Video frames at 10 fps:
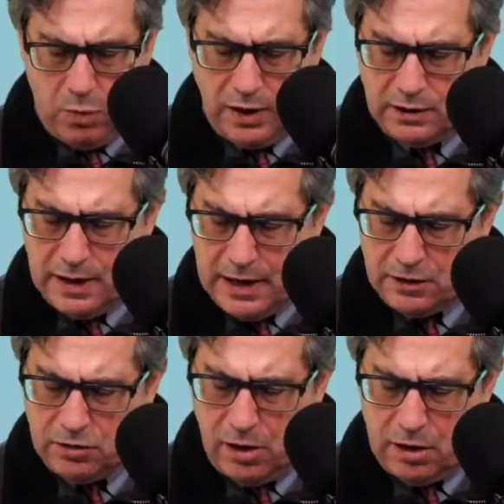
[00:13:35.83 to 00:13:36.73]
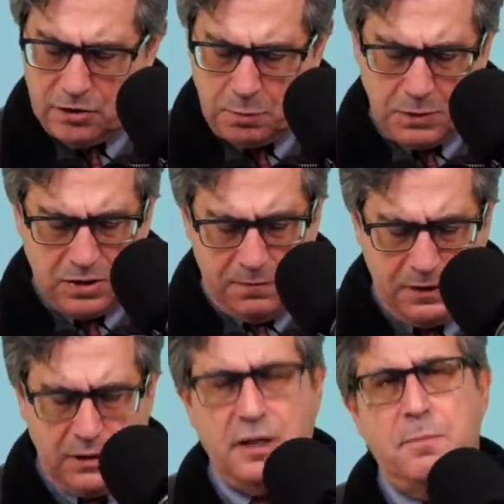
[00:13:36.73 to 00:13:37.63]
wanted to ask uh,
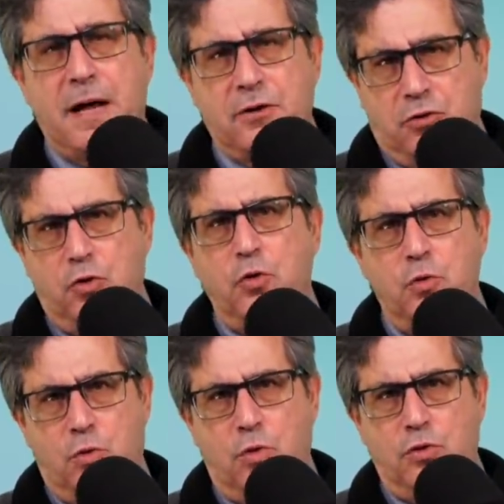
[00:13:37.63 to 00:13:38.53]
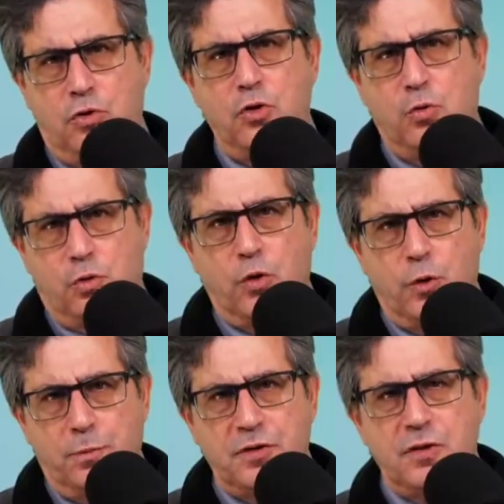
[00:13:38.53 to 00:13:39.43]
specifically about two two
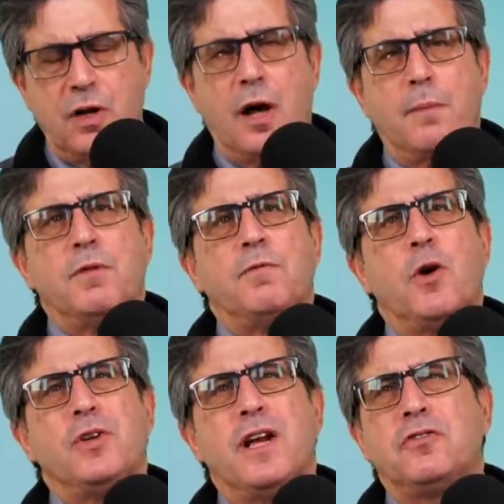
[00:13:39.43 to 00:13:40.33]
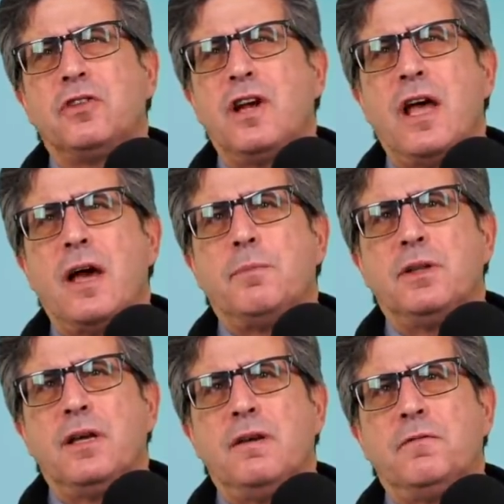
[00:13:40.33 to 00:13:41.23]
groups. Um, the vote yesterday, I
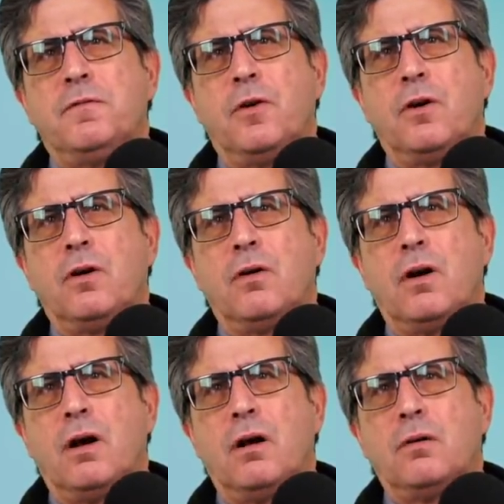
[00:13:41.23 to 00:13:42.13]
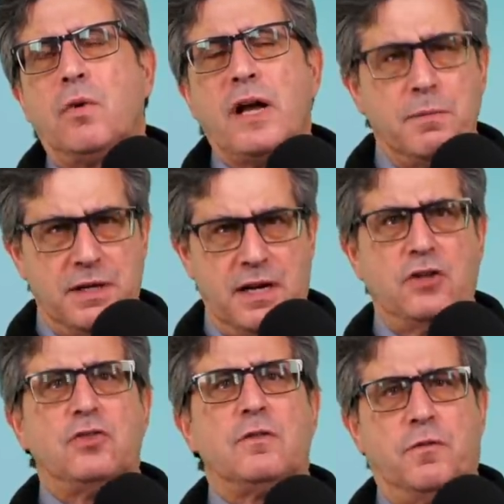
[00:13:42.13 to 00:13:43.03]
believe, for uh,
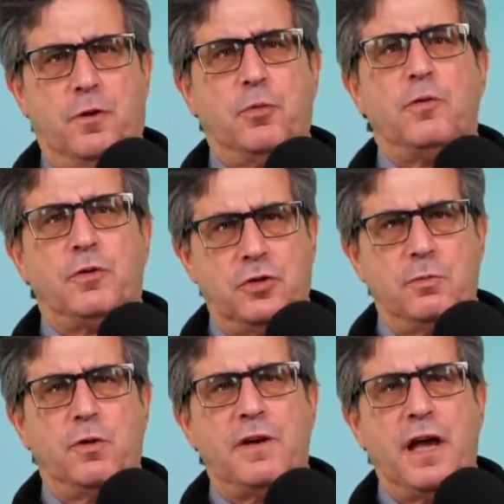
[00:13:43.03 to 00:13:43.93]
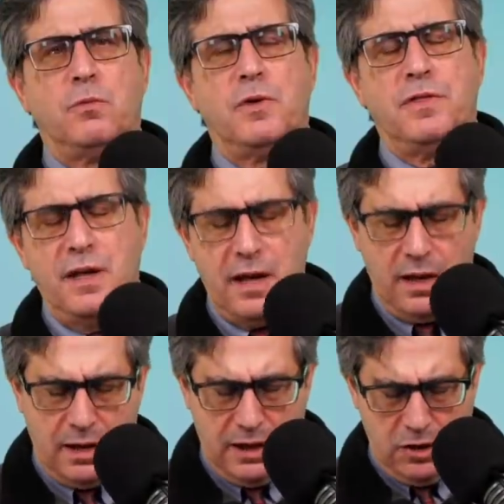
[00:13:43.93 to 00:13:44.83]
recommendation for approval to move ahead with the
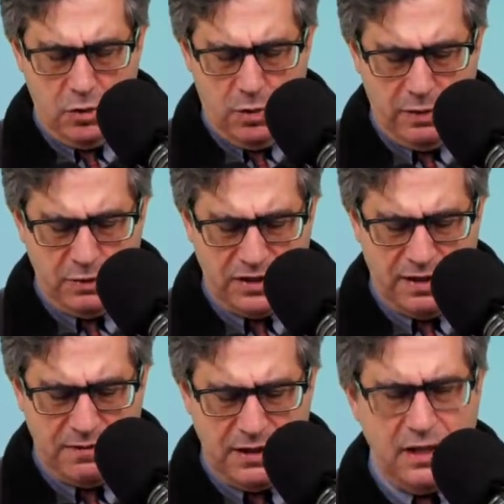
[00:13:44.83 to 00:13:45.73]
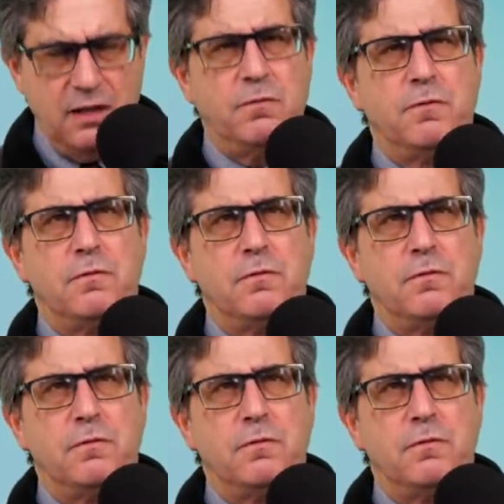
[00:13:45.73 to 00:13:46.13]
uh, EUA was 17